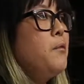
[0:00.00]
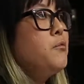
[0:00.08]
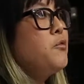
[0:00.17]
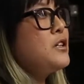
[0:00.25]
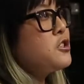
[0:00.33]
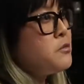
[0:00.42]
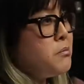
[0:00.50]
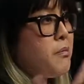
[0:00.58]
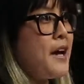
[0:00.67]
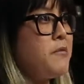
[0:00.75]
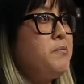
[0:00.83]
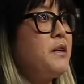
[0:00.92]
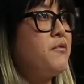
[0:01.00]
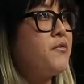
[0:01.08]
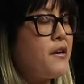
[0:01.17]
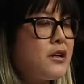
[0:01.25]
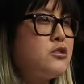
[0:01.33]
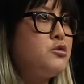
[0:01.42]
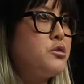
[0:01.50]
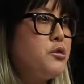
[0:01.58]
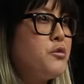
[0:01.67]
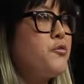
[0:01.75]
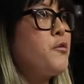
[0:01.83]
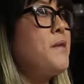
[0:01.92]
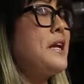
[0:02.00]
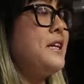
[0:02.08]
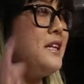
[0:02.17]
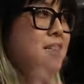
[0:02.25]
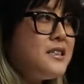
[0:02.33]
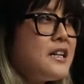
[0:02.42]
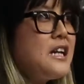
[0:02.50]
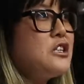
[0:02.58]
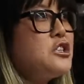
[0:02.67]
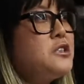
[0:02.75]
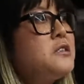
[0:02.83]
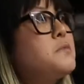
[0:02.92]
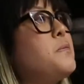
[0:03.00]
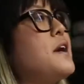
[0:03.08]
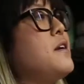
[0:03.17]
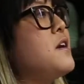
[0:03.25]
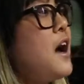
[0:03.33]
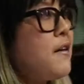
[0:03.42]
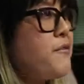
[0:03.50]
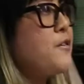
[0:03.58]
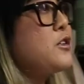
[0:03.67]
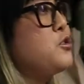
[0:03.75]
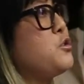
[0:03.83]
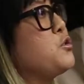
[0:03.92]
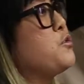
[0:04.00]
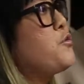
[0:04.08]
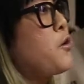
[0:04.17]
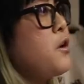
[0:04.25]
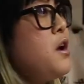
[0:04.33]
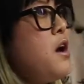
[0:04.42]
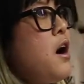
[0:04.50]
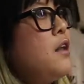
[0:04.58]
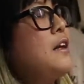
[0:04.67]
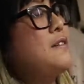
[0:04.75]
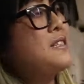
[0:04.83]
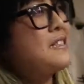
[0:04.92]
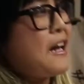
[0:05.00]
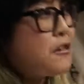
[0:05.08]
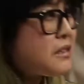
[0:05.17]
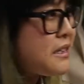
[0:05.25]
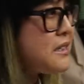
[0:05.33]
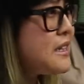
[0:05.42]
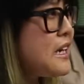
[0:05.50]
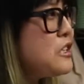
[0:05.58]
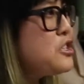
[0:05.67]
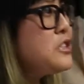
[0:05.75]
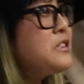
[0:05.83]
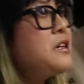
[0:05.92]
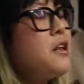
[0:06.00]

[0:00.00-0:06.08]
Which might be very true for many East Asians, but not very true for a lot of Southeast Asians,